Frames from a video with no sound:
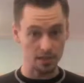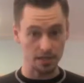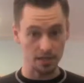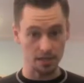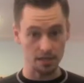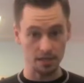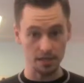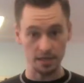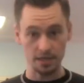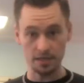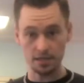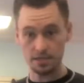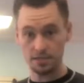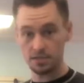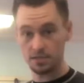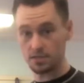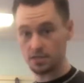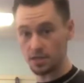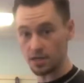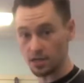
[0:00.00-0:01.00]
like
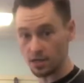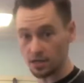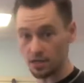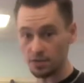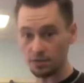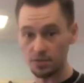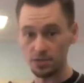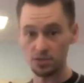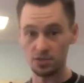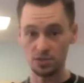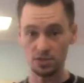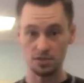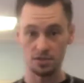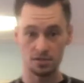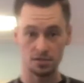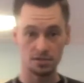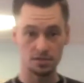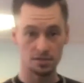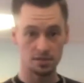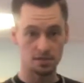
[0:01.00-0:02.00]
this here, which
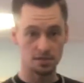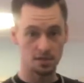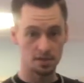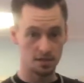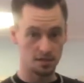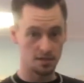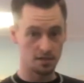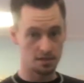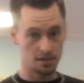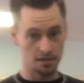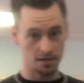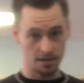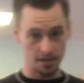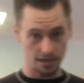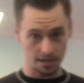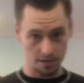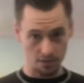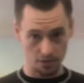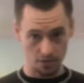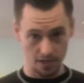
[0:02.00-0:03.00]
is
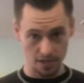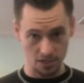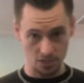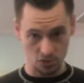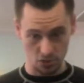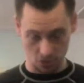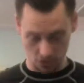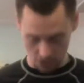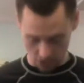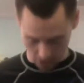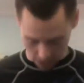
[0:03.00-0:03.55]
not the way it should